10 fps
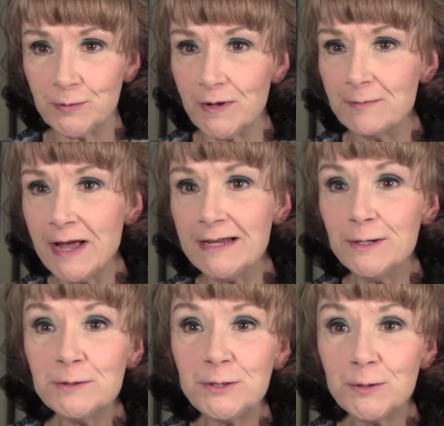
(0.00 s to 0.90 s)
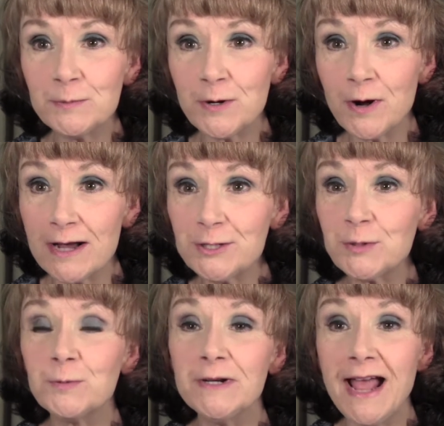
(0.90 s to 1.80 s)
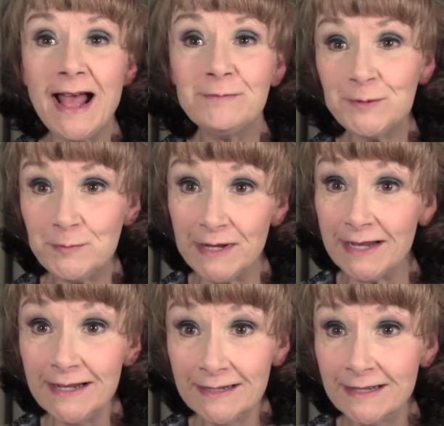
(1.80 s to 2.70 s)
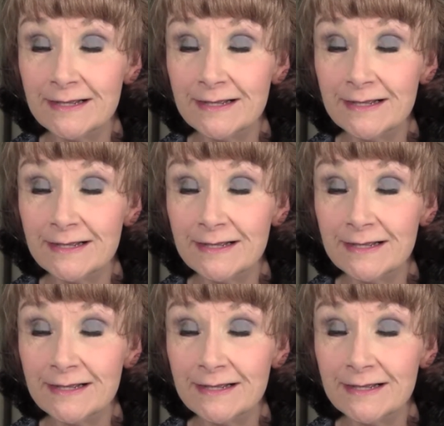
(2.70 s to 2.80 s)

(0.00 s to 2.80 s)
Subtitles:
Well, my YouTube crush would have to be